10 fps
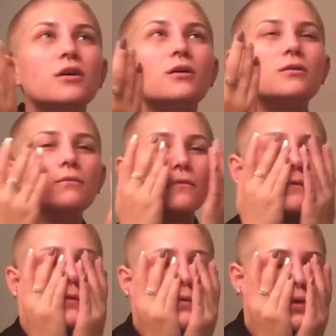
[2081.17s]
oomph,
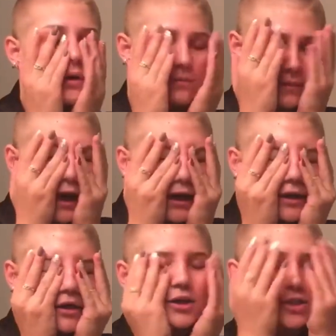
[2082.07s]
and it
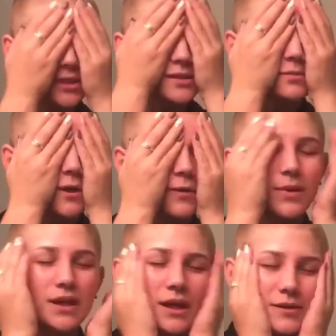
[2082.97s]
could just be
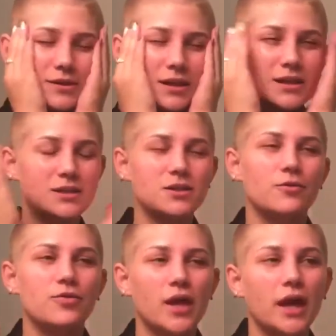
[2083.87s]
because it's so
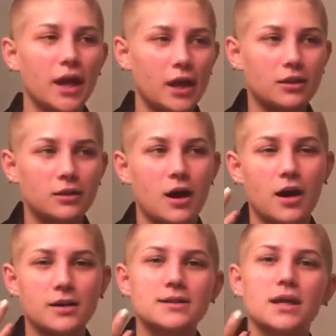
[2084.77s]
thick, it
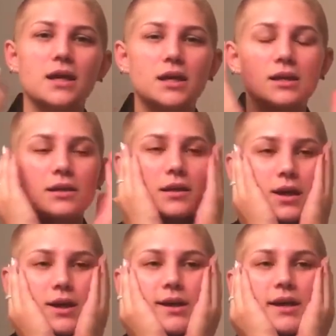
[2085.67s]
locks in
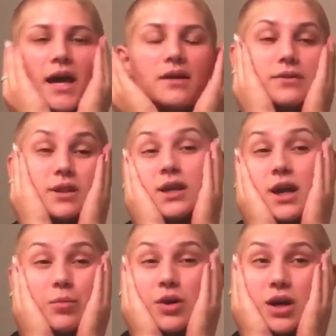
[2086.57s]
everything
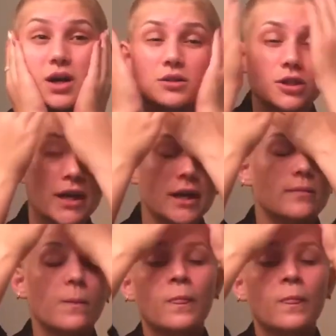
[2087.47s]
I put under it,